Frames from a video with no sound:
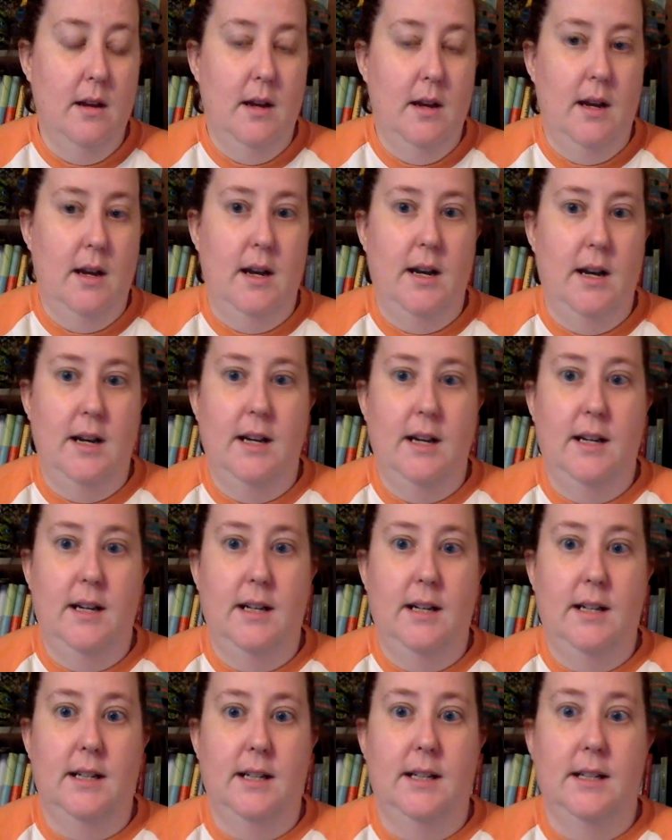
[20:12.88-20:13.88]

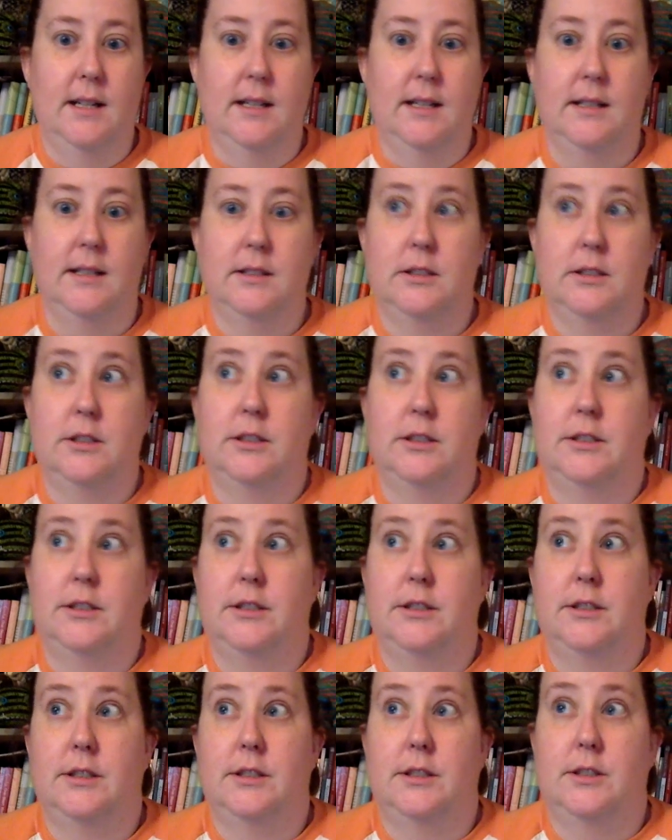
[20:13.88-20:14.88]
uh,
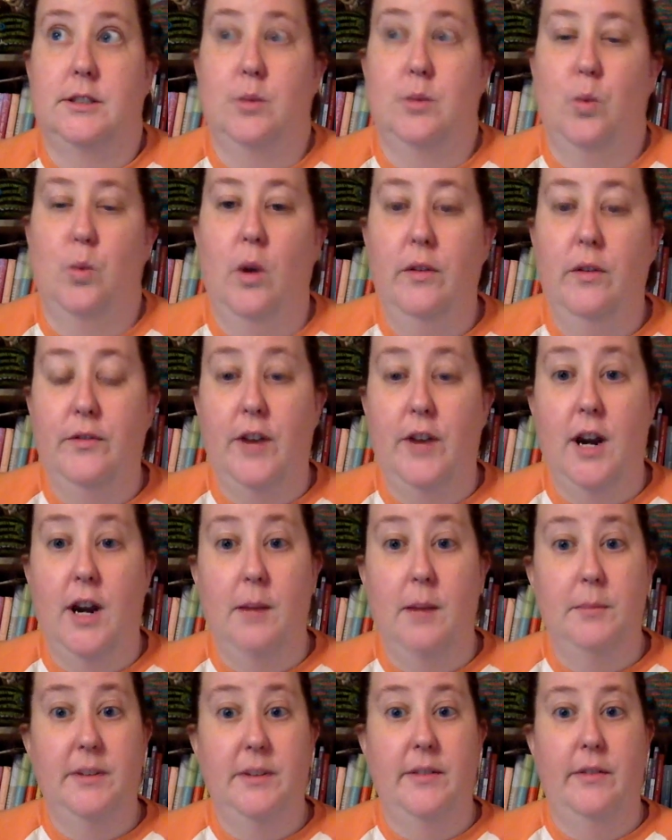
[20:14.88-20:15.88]
Wolf
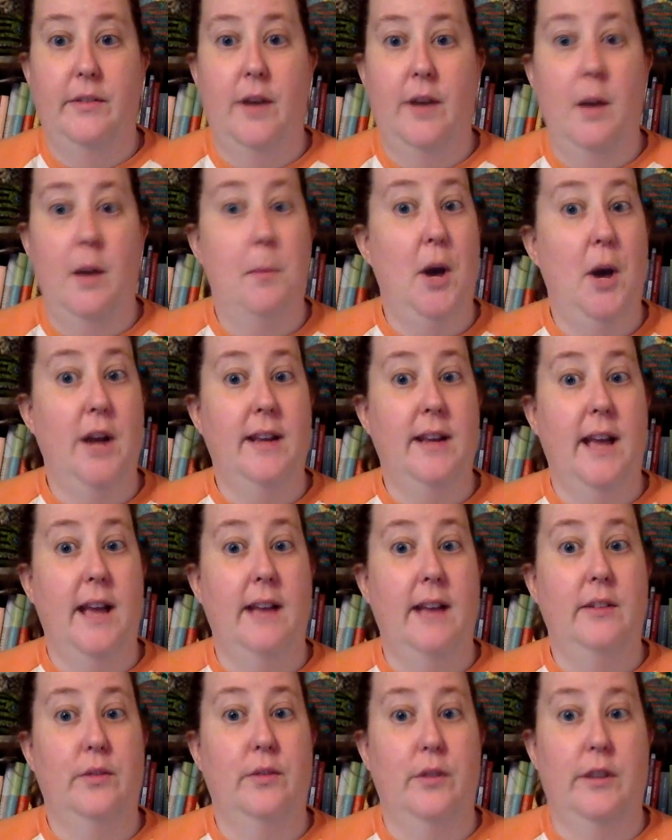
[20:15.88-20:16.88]
Farms
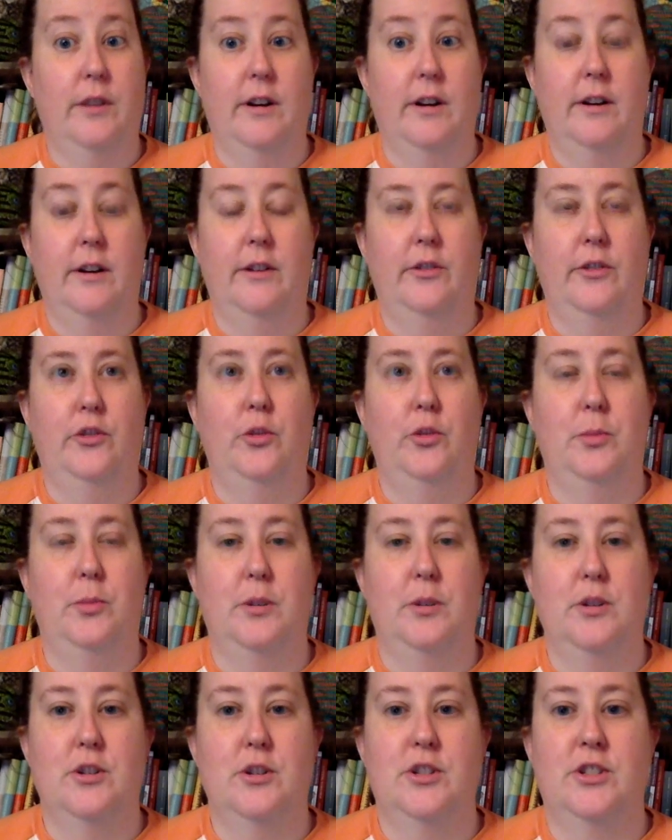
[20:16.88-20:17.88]
podcast for their
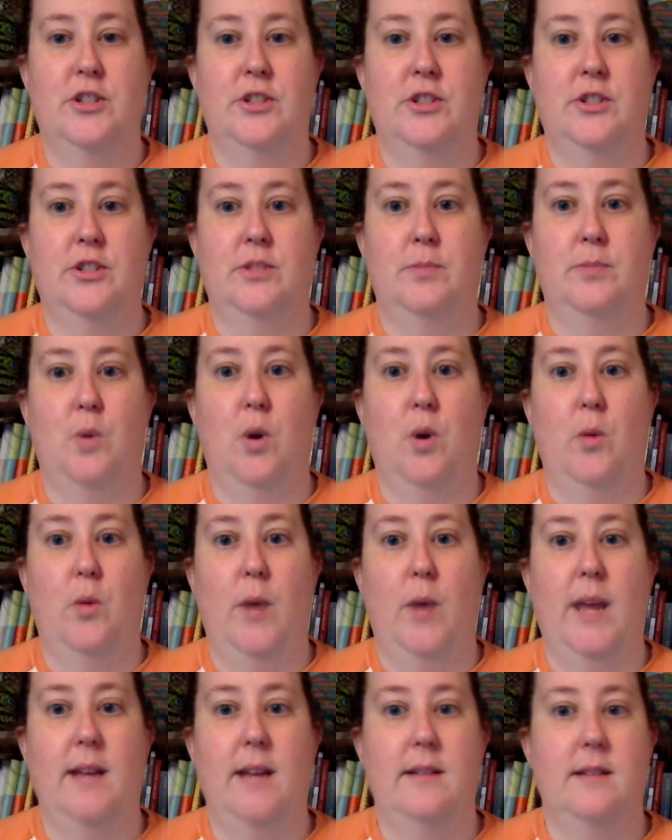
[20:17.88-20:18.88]
super sport
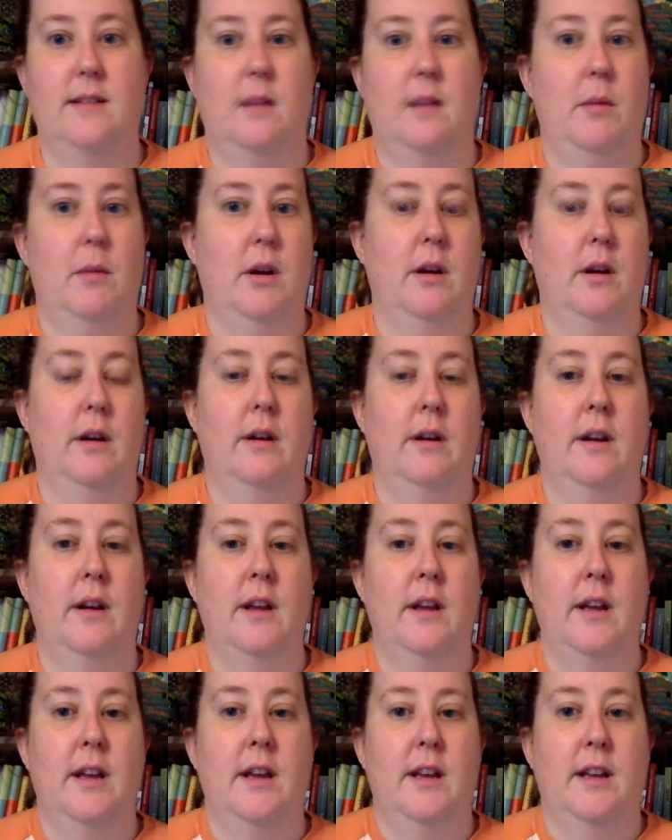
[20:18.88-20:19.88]
weight summer
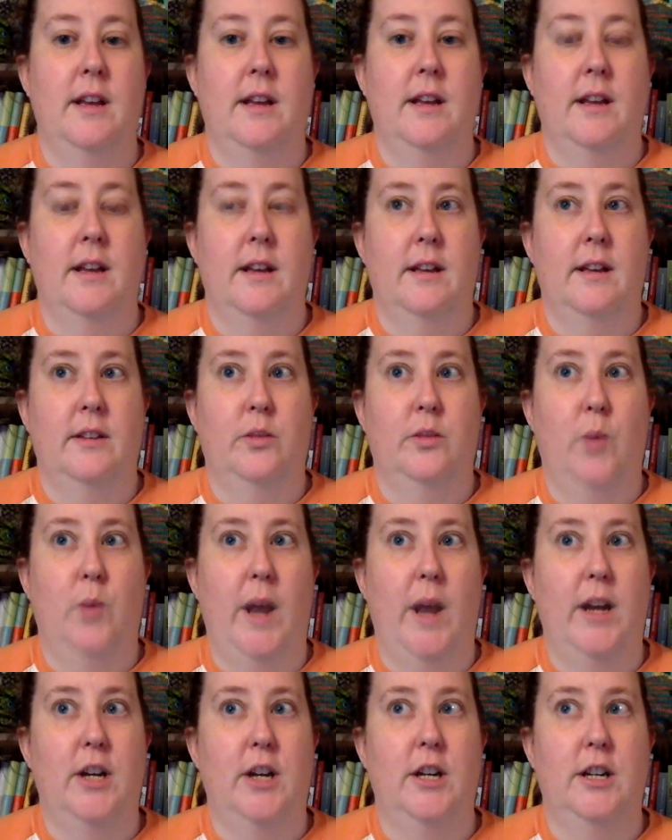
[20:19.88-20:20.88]

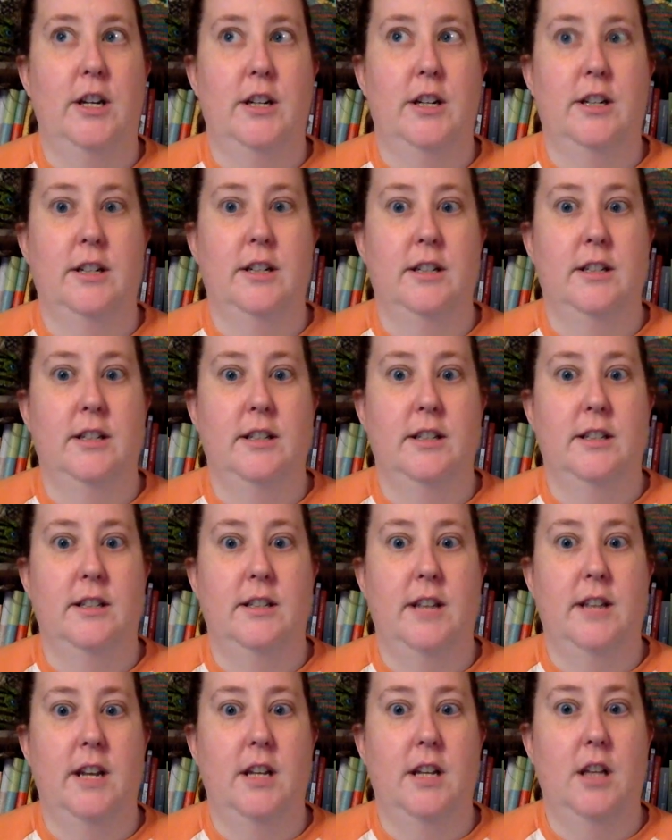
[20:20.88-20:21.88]
sweater
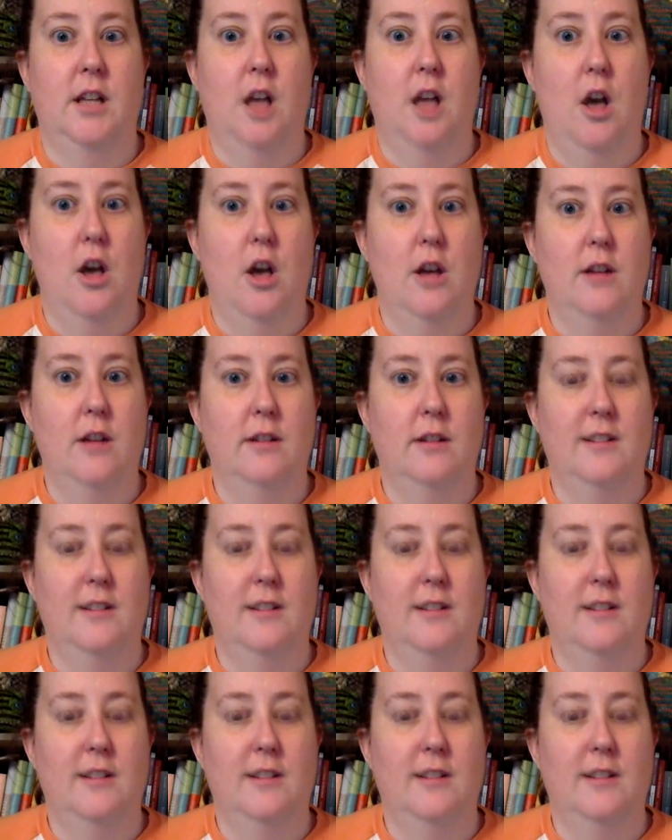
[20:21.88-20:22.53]
knit along.